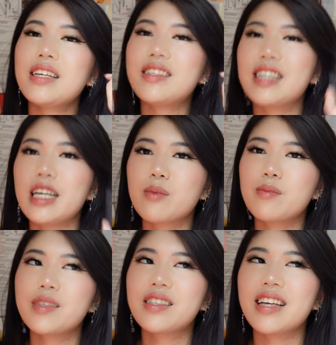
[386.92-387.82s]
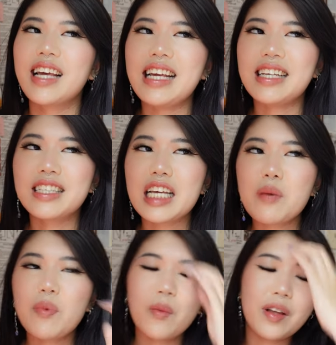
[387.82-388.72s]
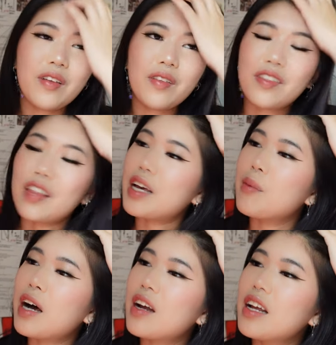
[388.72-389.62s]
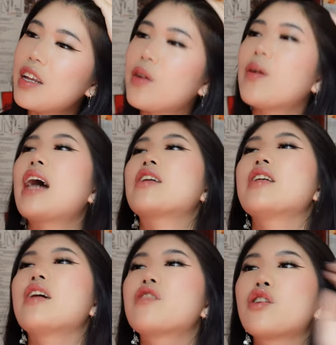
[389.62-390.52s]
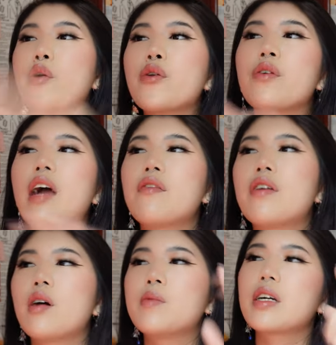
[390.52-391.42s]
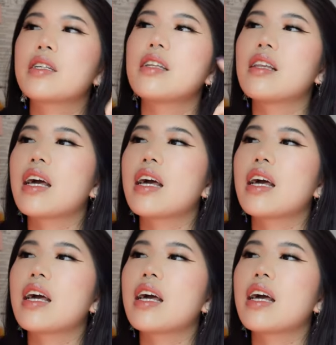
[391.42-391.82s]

it seems easy, but when you think about it, you actually have to go through every object and